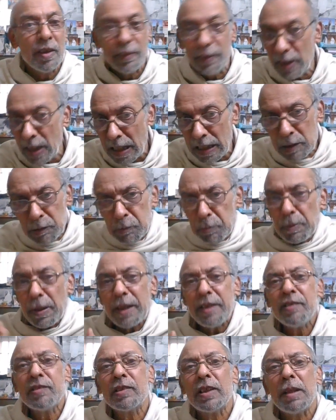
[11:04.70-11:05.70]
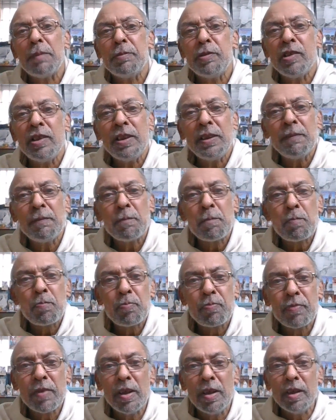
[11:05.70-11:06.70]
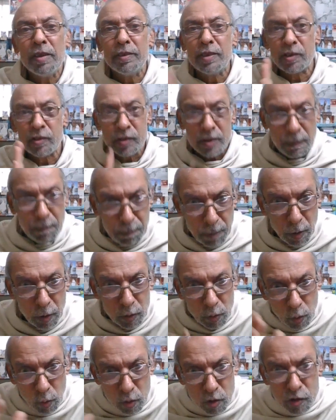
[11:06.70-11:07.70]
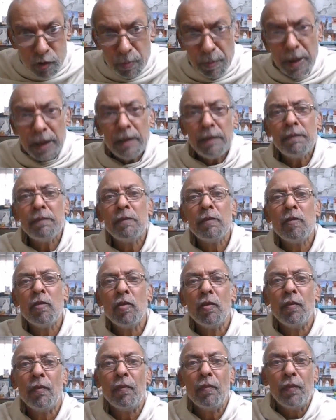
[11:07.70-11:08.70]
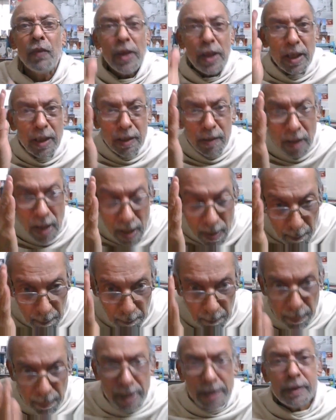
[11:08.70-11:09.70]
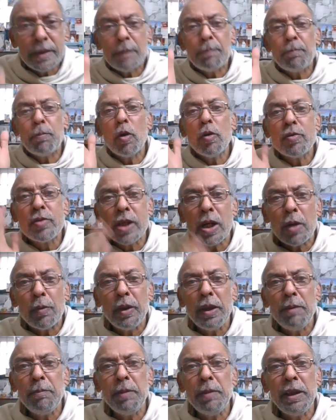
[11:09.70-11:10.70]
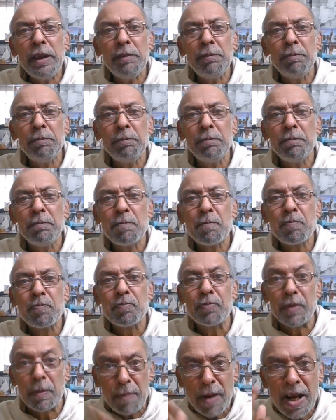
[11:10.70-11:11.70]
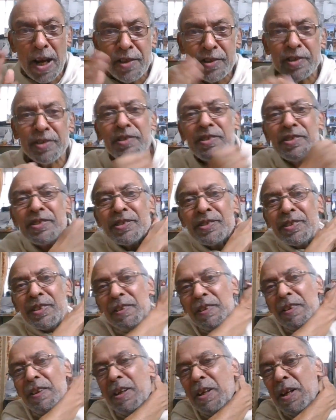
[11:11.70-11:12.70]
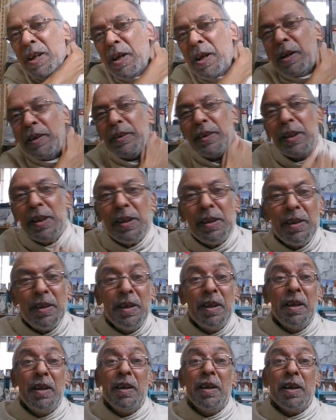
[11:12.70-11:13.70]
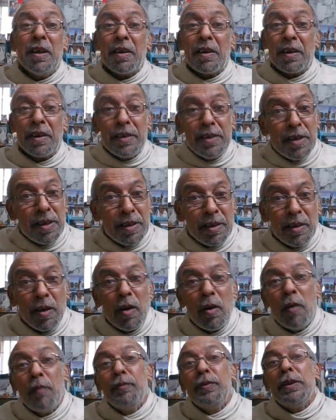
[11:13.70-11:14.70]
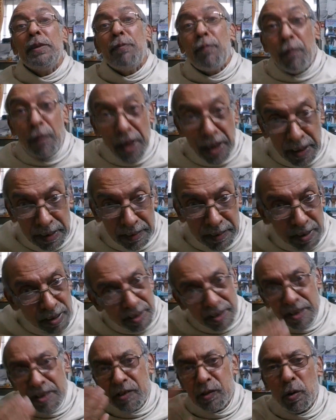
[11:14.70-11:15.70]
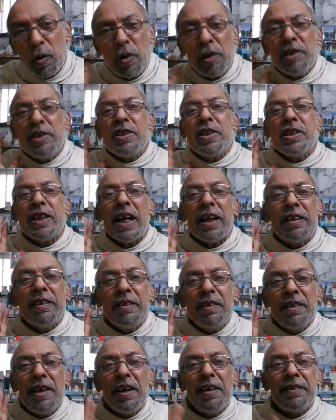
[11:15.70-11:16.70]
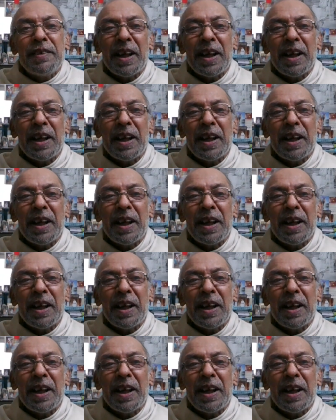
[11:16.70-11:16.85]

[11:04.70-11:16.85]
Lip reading: The helmsman is clumsy. The stubborn oarsmen, they are bent upon drowning me. The passions, the rudder of the faith is all shattered and